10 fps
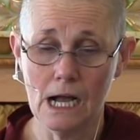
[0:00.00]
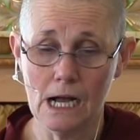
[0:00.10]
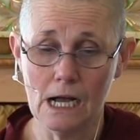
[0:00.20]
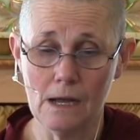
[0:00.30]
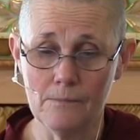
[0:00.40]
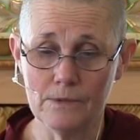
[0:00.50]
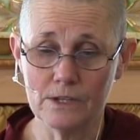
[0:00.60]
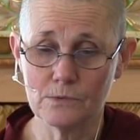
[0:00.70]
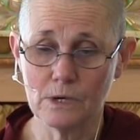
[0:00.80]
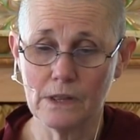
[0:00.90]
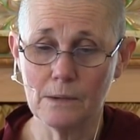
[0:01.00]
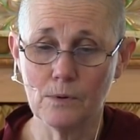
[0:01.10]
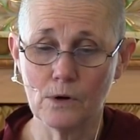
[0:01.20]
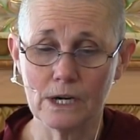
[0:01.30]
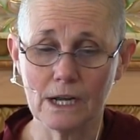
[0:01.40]
Um, that's one of the
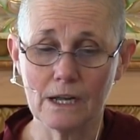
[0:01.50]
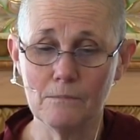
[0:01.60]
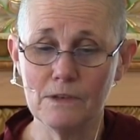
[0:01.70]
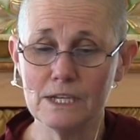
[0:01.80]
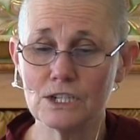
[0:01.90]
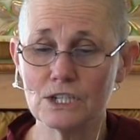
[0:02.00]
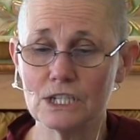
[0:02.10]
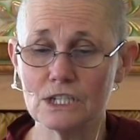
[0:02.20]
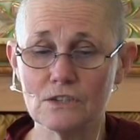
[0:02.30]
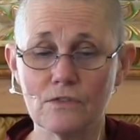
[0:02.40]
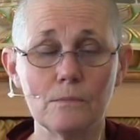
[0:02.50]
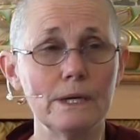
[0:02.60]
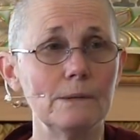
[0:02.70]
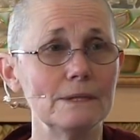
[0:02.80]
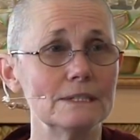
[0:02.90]
important conditions for
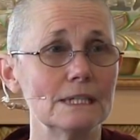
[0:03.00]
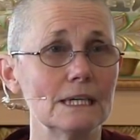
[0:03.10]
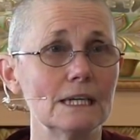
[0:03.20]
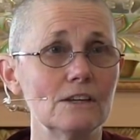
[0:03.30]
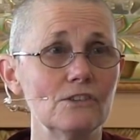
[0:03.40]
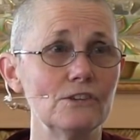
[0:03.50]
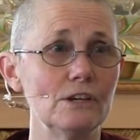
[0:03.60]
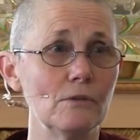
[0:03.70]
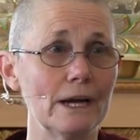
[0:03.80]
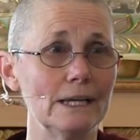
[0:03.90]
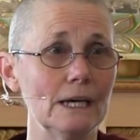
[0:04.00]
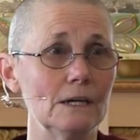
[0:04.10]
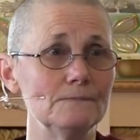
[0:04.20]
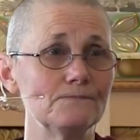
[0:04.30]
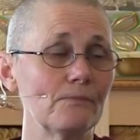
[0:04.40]
me to be sitting in this seat right now.